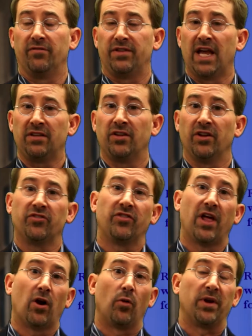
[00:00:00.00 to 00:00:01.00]
dentists
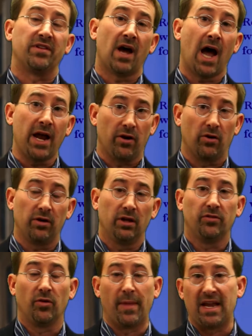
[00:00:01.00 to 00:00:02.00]
that are retired
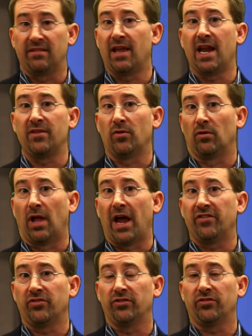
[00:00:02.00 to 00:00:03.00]
to maintain their
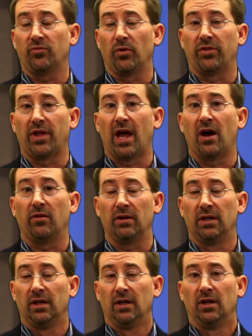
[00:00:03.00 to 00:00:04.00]
license without
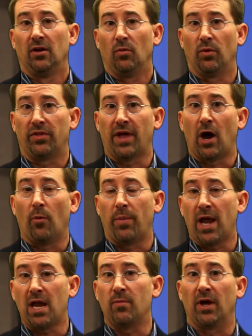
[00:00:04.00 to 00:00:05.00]

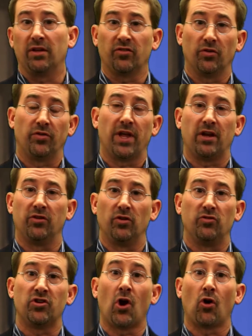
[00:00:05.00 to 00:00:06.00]
payment so that they could
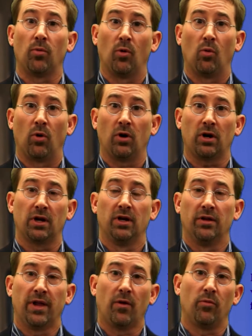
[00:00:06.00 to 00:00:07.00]
do charitable work.
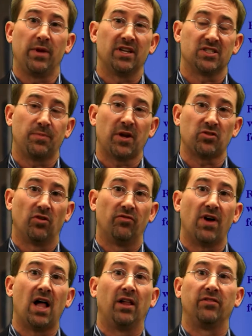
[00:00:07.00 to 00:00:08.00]
That would be a special
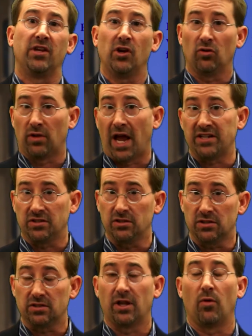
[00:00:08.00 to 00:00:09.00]
volunteer
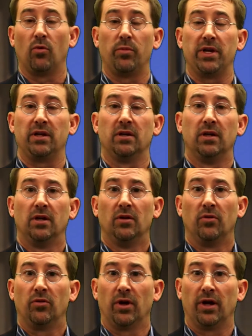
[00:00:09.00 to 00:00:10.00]
license that we'll be
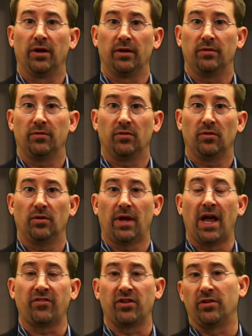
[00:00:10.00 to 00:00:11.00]

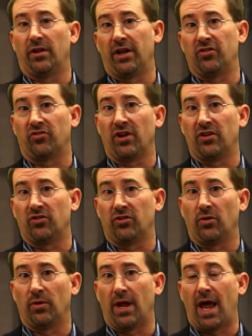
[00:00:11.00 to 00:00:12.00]
asking the legislature
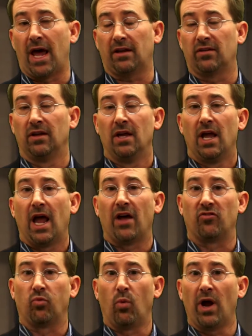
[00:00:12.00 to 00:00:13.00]
to enact,
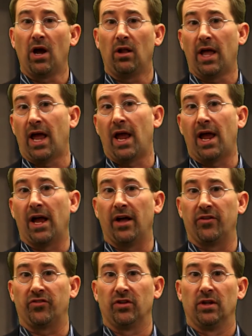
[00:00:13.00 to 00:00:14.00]
as well
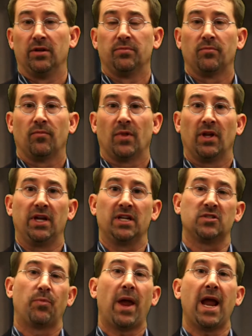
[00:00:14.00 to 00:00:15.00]
as
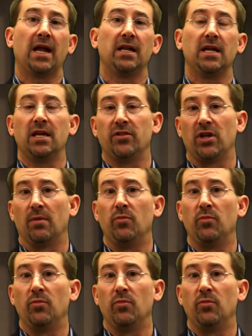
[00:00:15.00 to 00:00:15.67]
expanding the